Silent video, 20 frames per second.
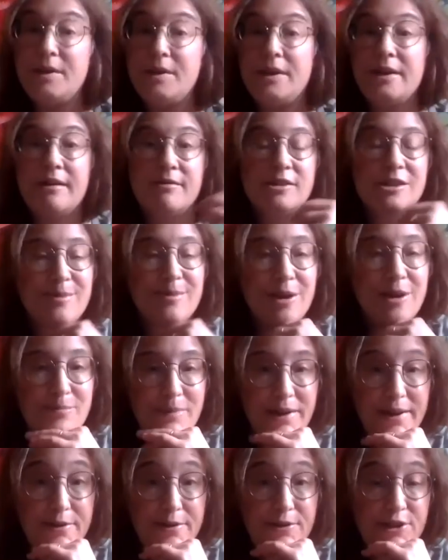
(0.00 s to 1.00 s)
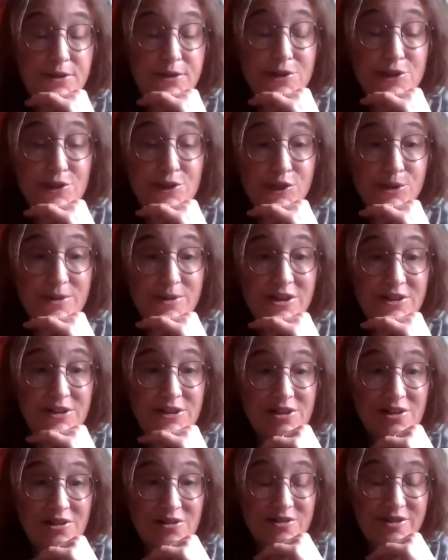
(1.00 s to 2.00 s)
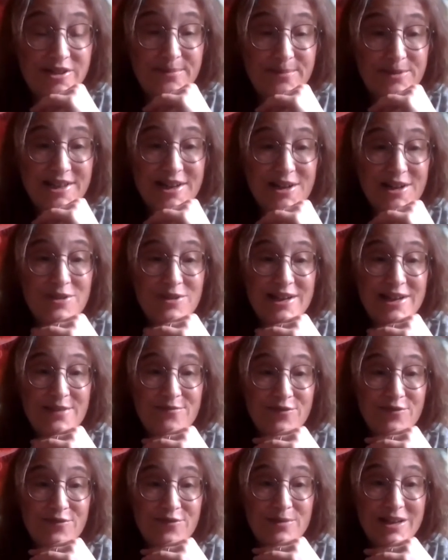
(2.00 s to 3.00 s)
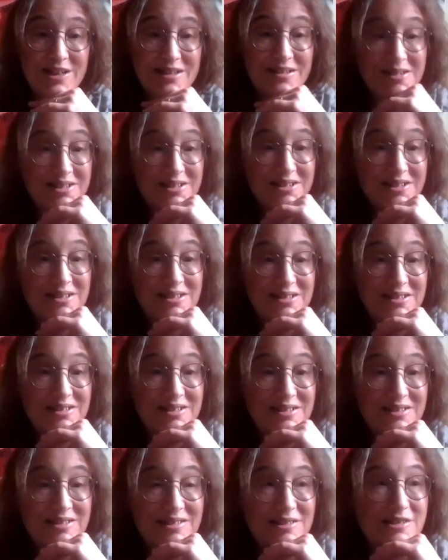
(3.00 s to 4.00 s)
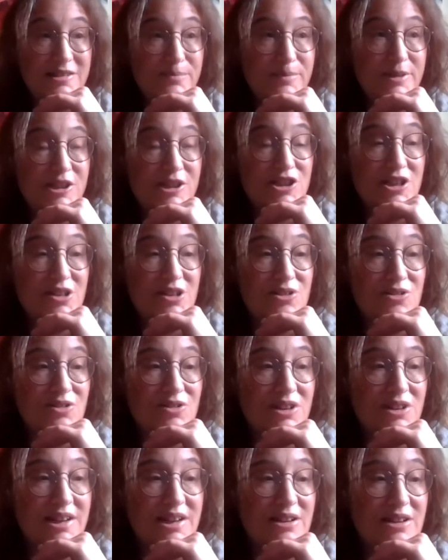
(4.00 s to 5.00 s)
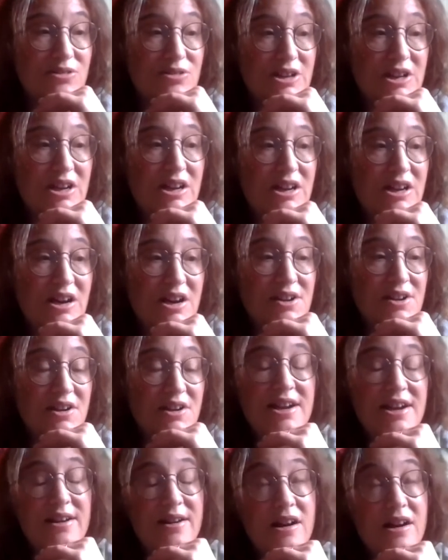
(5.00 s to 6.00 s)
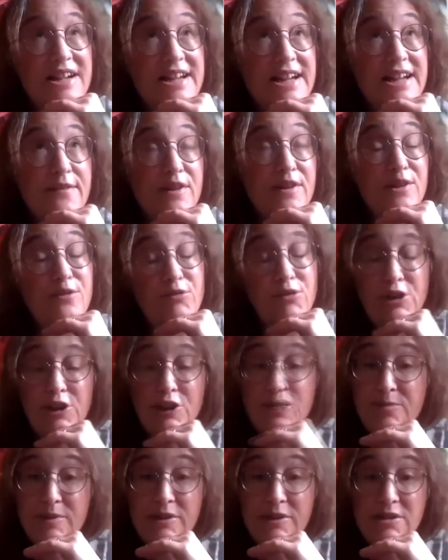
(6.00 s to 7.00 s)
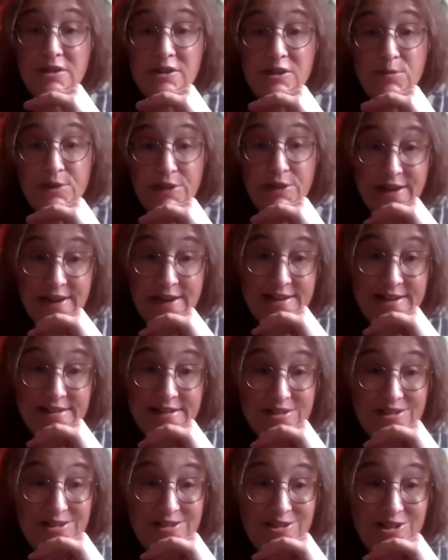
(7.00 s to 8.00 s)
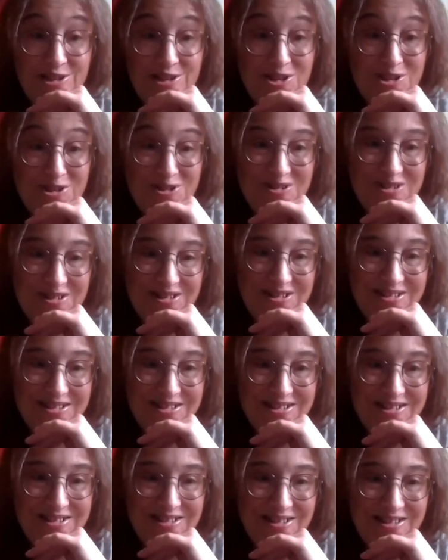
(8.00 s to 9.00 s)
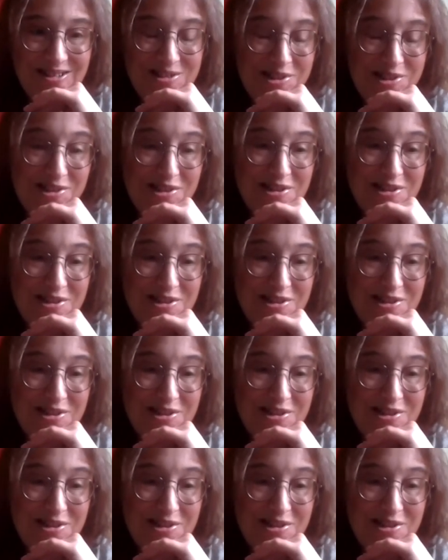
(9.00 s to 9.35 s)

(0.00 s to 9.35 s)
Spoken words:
else about being Jewish as well. You can't seem to get away from it, especially not now. And I have unfinished business with Anne too, because